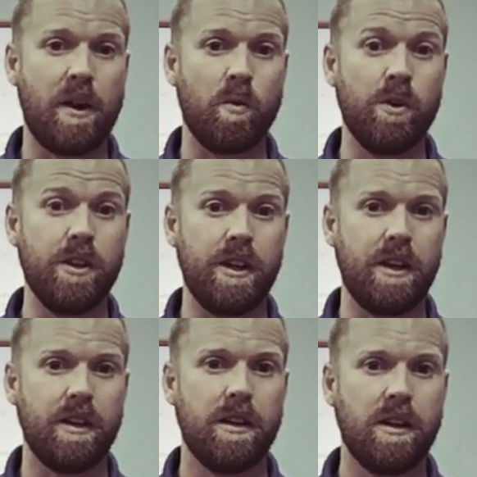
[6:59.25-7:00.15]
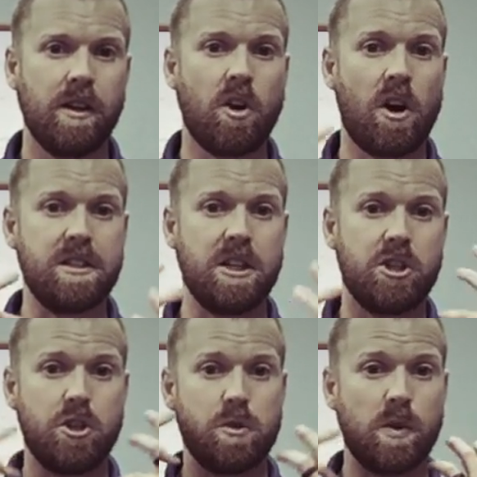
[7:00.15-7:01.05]
really cause
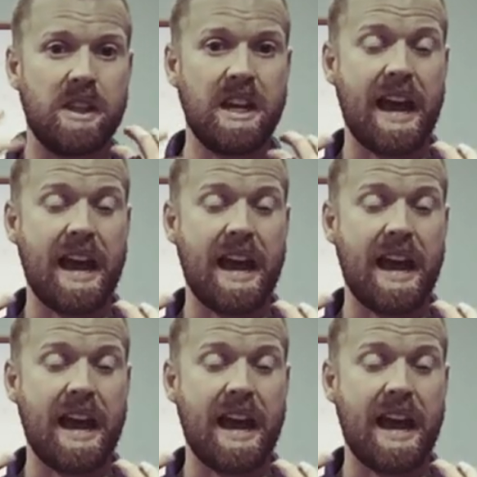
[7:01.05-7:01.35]
issues with the